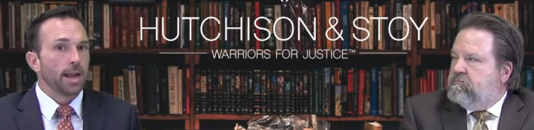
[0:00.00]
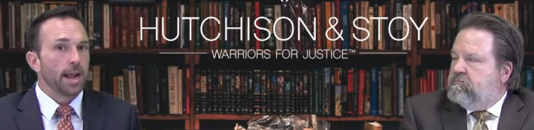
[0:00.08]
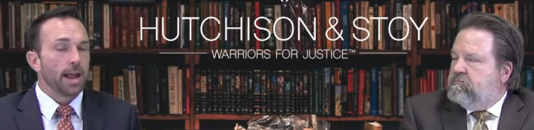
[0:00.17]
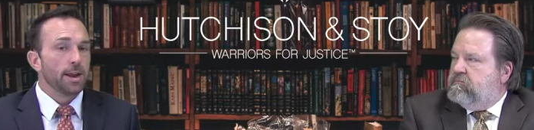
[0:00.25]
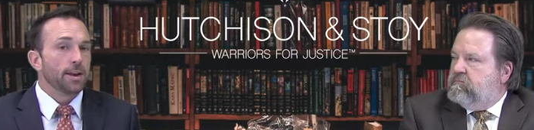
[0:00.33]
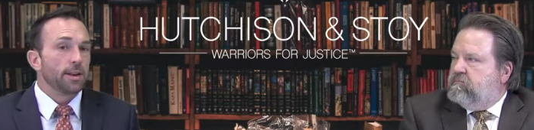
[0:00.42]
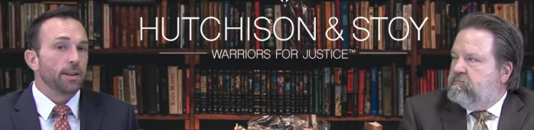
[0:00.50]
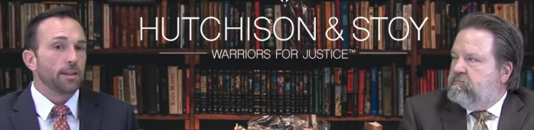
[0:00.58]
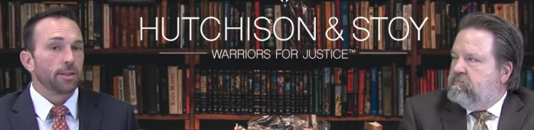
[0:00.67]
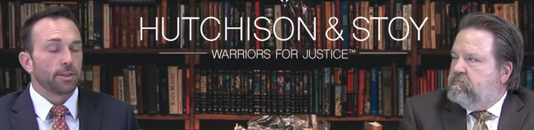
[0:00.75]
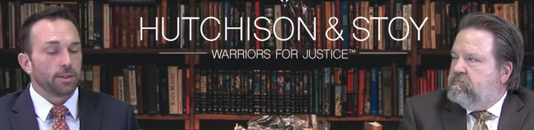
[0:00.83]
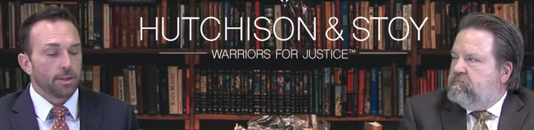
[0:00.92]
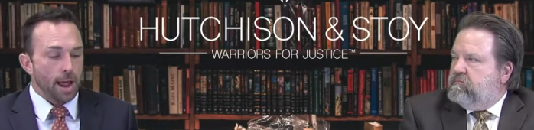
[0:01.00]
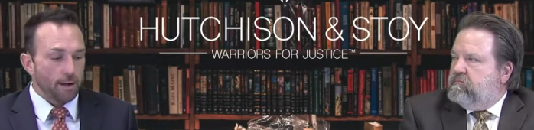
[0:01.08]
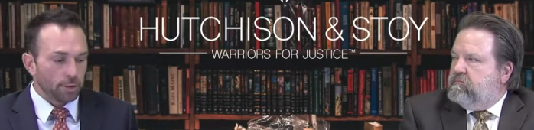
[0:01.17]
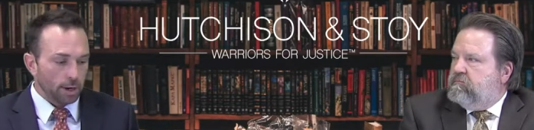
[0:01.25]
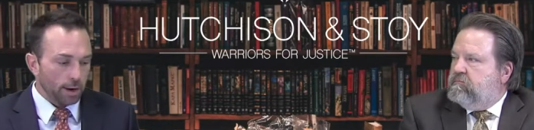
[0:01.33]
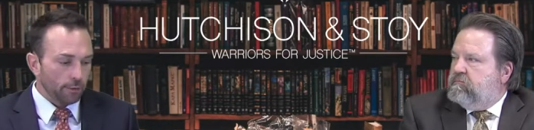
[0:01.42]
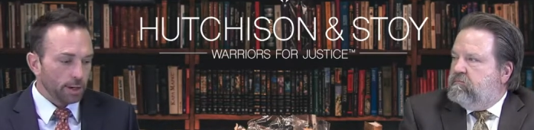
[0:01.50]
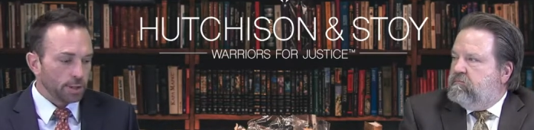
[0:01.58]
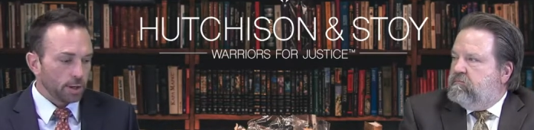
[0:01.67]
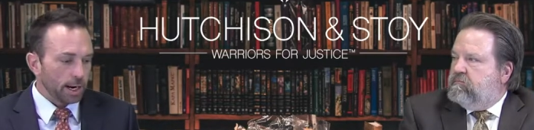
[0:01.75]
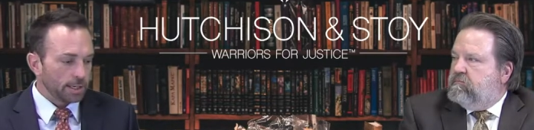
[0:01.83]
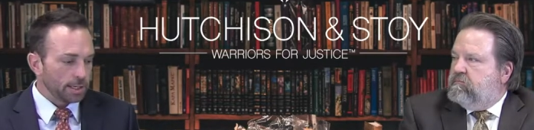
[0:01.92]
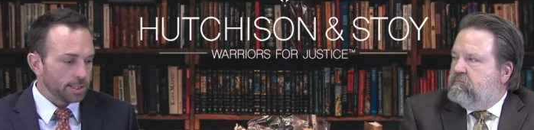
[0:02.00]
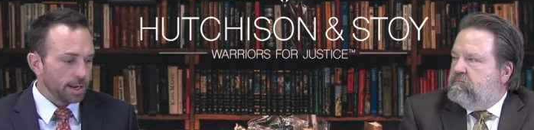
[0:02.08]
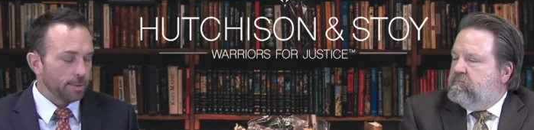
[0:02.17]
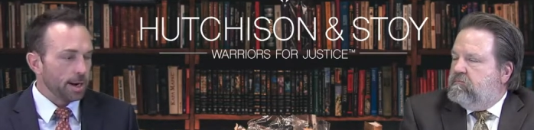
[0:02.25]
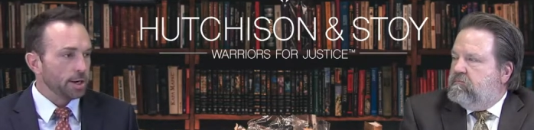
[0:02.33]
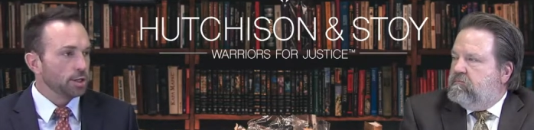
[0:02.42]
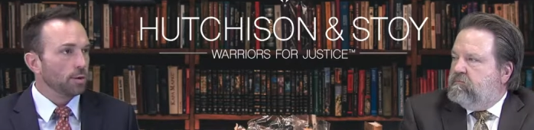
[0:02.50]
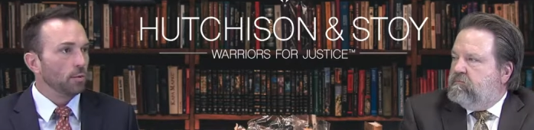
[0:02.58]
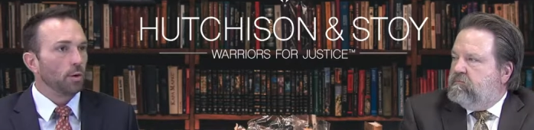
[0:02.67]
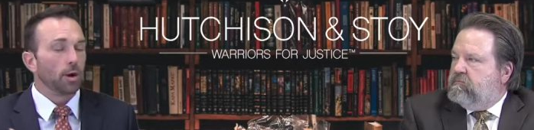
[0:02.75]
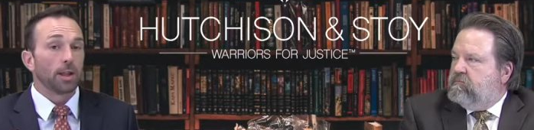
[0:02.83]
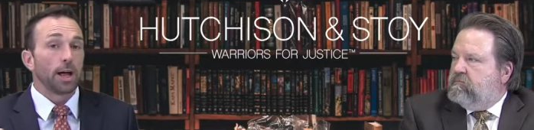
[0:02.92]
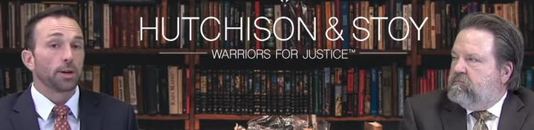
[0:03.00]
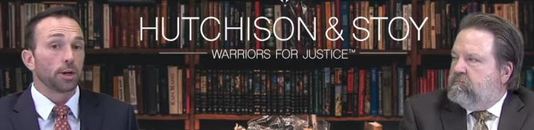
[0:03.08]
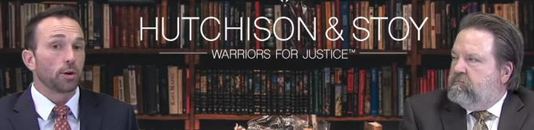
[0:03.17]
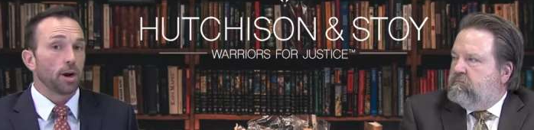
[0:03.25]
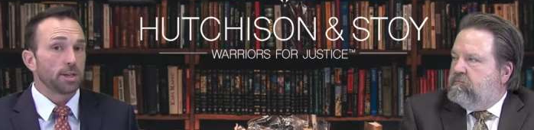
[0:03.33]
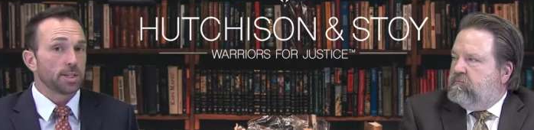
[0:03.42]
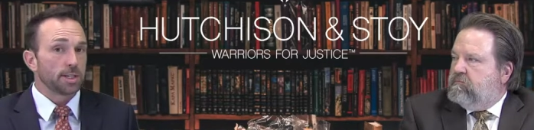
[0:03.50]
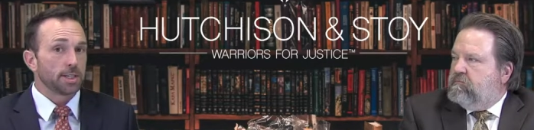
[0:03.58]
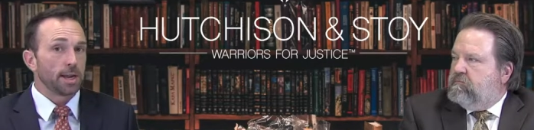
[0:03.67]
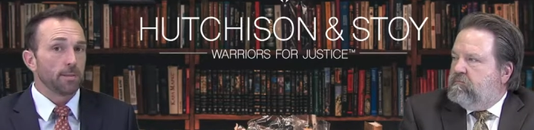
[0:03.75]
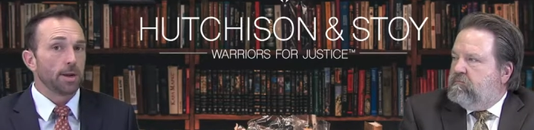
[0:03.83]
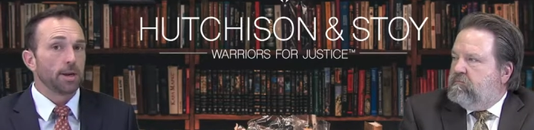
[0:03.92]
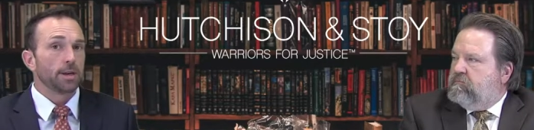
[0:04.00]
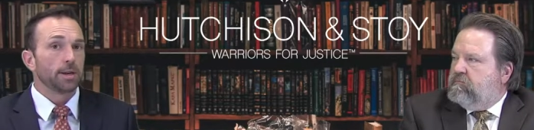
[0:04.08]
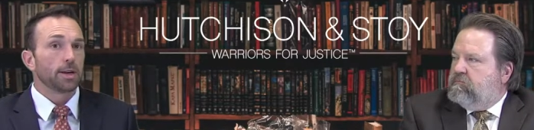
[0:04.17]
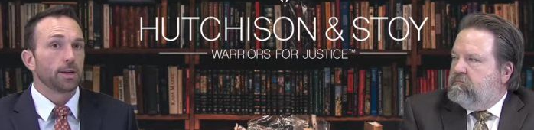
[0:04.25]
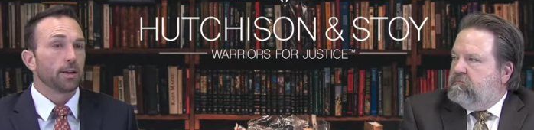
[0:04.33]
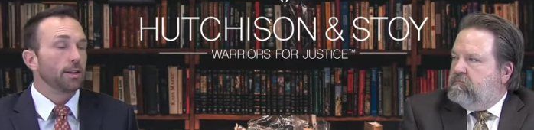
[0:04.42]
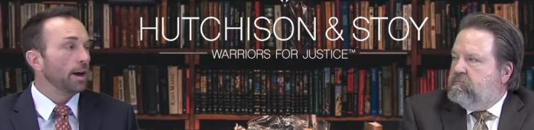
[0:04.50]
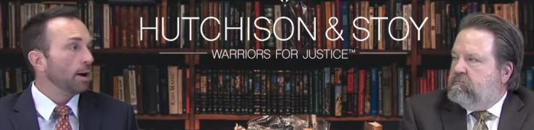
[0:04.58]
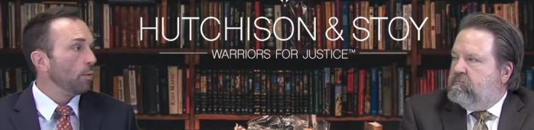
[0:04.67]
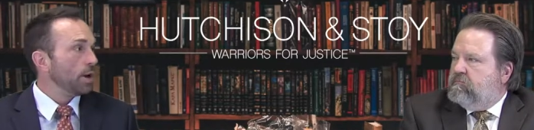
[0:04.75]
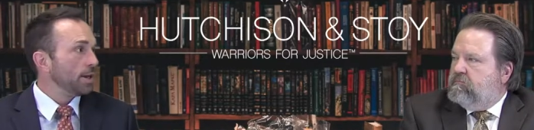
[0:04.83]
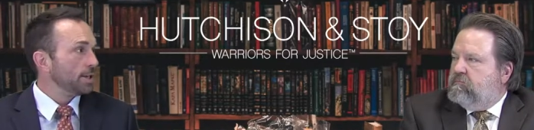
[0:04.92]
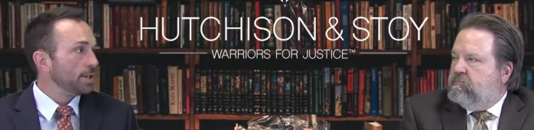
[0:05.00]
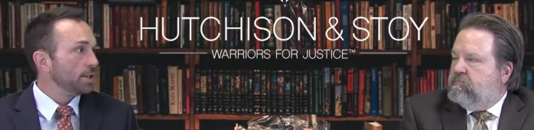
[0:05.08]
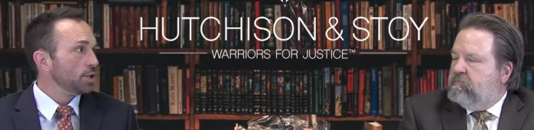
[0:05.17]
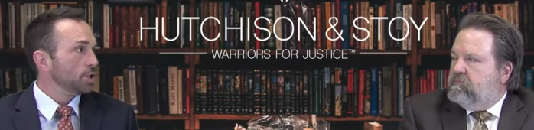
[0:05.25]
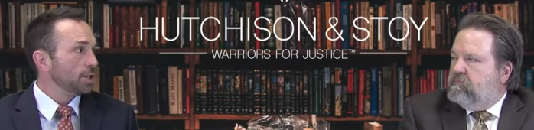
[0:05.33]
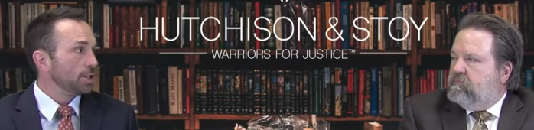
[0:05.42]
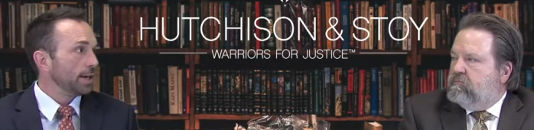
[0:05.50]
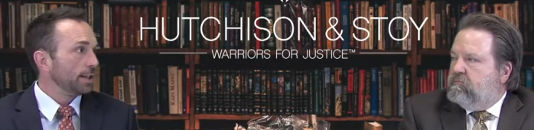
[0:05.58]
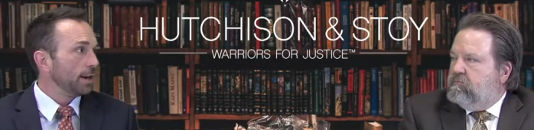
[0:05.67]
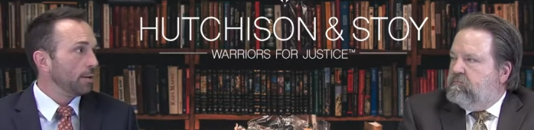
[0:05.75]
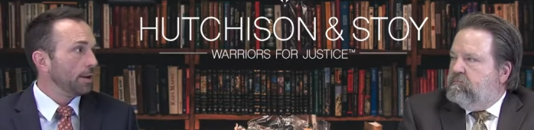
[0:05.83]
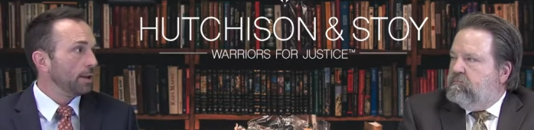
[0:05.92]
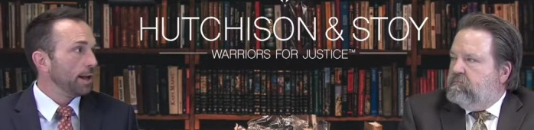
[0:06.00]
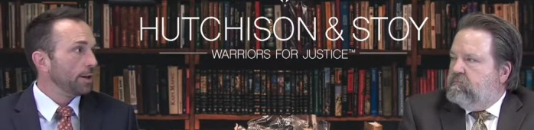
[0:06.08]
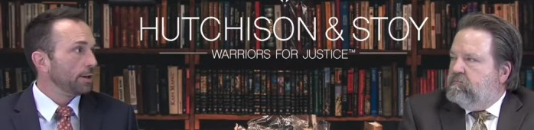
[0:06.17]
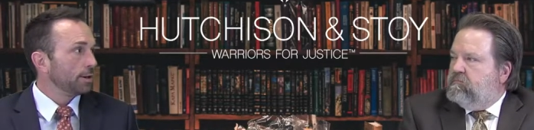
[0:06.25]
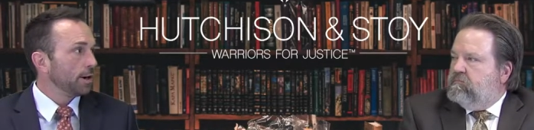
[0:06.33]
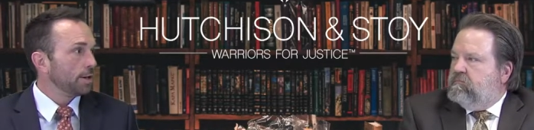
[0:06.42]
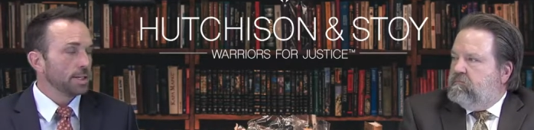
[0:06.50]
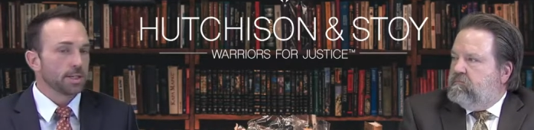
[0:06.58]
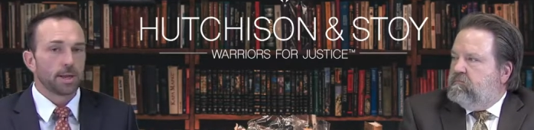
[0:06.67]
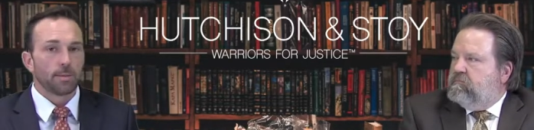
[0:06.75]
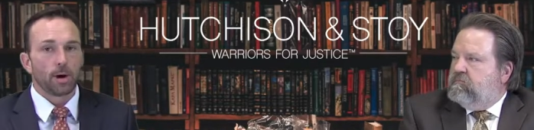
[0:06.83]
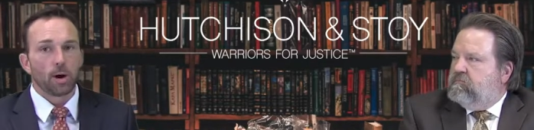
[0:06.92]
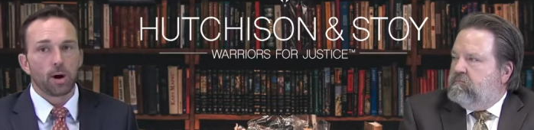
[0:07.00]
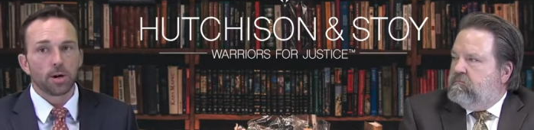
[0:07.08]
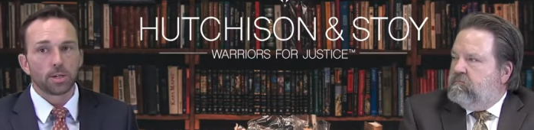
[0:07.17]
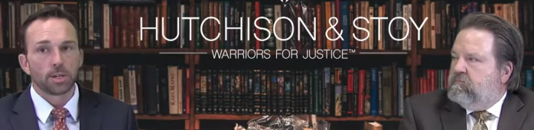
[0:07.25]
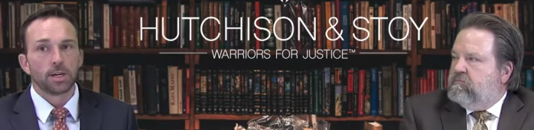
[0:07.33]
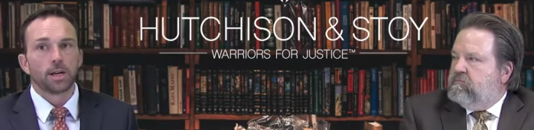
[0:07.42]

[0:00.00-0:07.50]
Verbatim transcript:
Speaker 1: And after every direct examination, we're allowed to cross examine their witnesses just like they were allowed to cross examine ours.